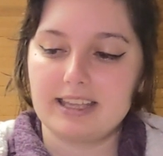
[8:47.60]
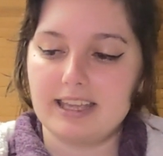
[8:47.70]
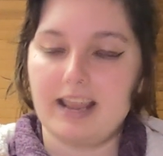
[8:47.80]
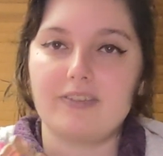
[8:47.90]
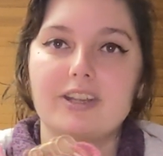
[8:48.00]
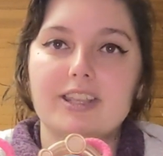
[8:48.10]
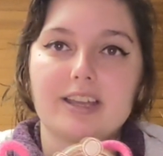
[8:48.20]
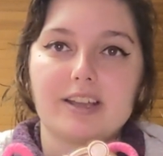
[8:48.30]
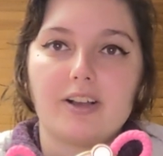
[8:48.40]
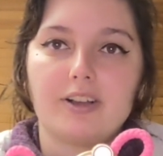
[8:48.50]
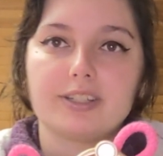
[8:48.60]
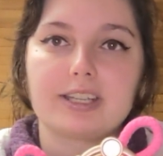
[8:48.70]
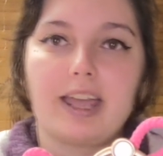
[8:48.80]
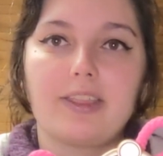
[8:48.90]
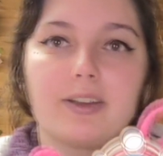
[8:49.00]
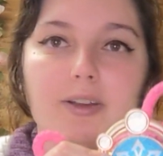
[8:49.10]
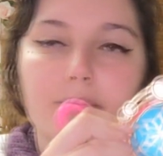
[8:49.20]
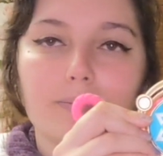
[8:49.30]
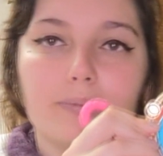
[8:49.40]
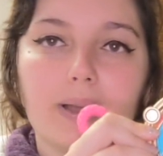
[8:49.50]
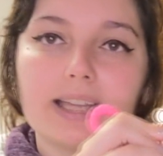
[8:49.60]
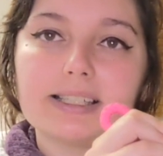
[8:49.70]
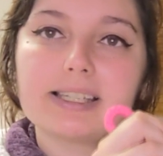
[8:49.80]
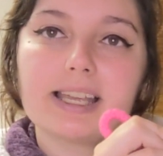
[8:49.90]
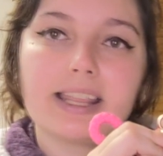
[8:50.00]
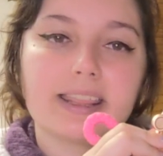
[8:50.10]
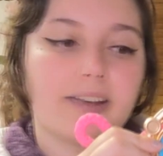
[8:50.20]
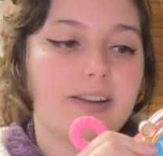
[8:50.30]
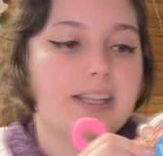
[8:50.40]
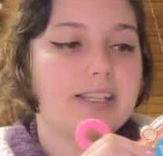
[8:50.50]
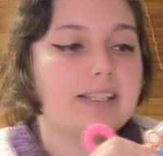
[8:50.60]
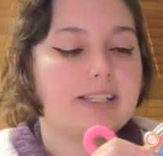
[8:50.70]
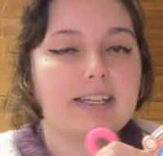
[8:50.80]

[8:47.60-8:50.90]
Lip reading: get everything all together. But there it is.